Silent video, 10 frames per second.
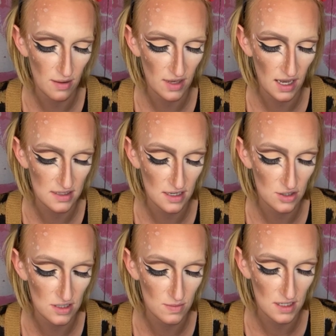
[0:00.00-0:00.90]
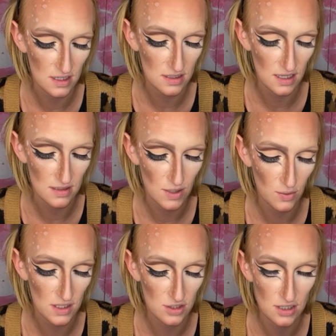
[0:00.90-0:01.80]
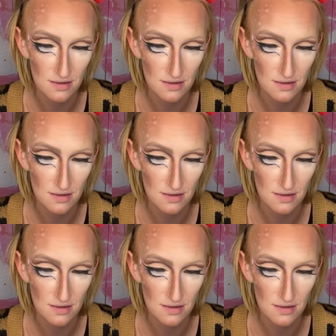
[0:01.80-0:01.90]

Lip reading: be asking just because that's my question.